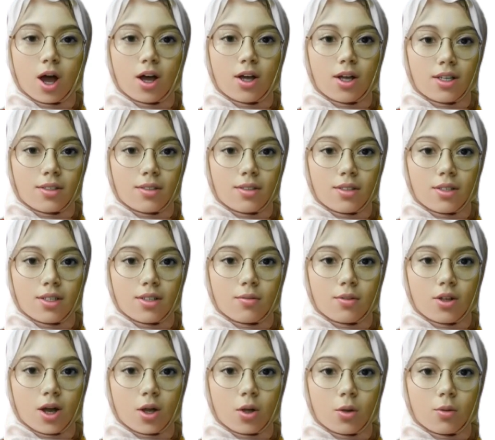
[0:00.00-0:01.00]
audience to
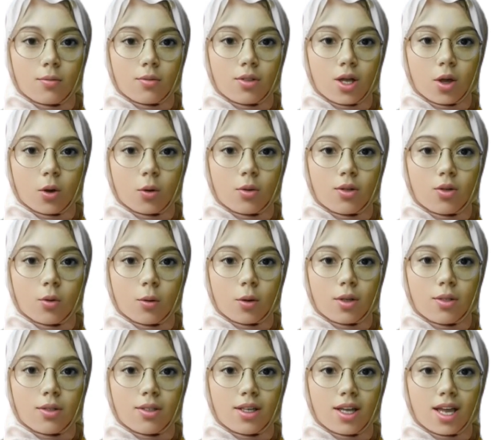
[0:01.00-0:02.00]
follow the flow of your
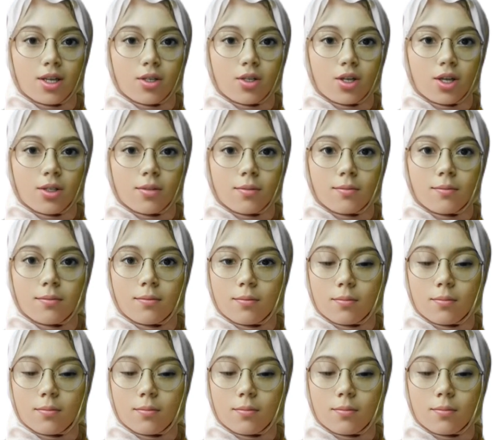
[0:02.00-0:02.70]
presentation.